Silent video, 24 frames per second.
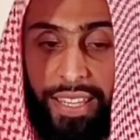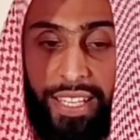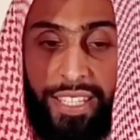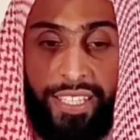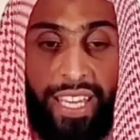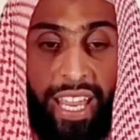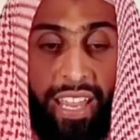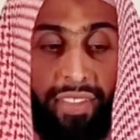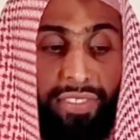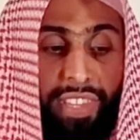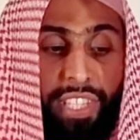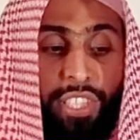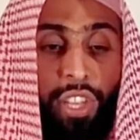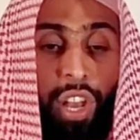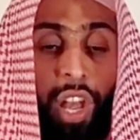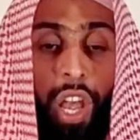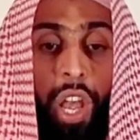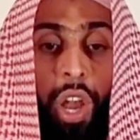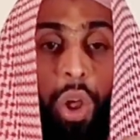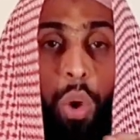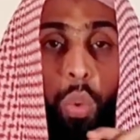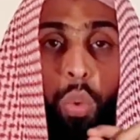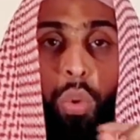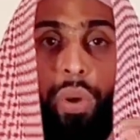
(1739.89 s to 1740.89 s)
They say if this
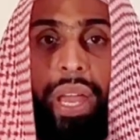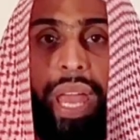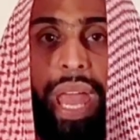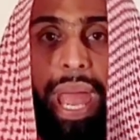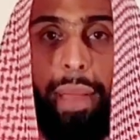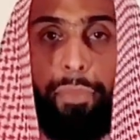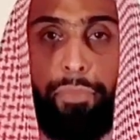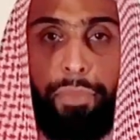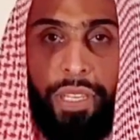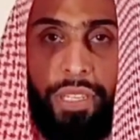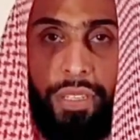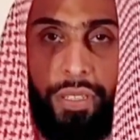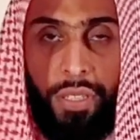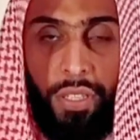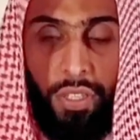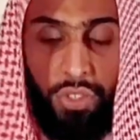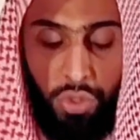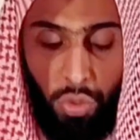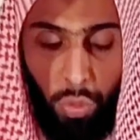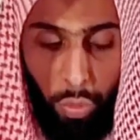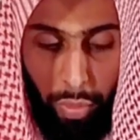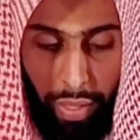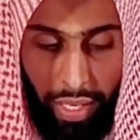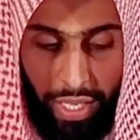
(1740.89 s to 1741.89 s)
loq happened.
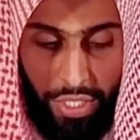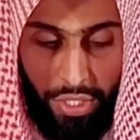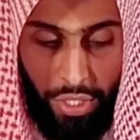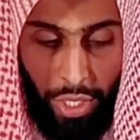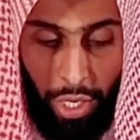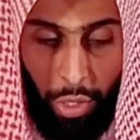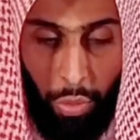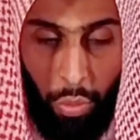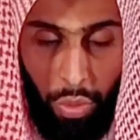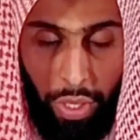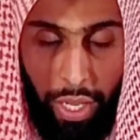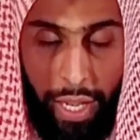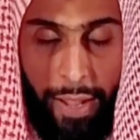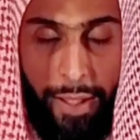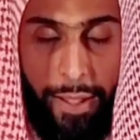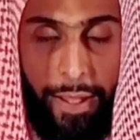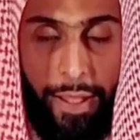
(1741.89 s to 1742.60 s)
So what is loq?